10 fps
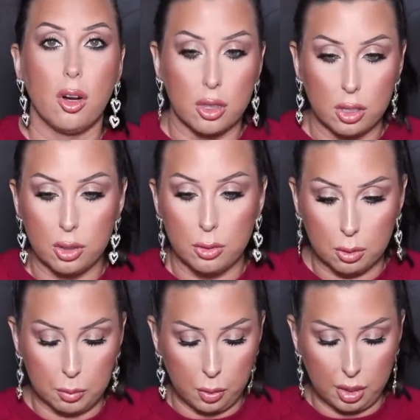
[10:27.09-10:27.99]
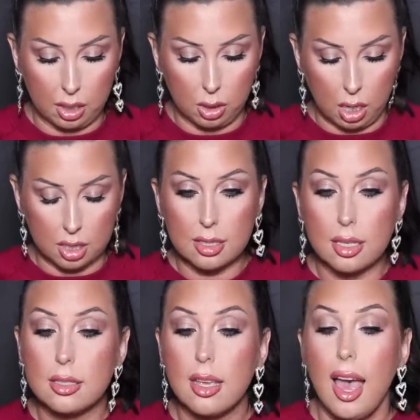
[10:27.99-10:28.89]
are the Lunar Beauty
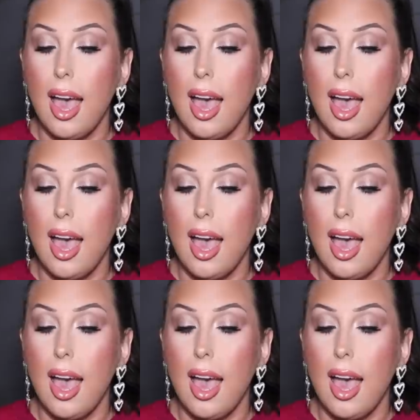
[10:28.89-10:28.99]
glosses.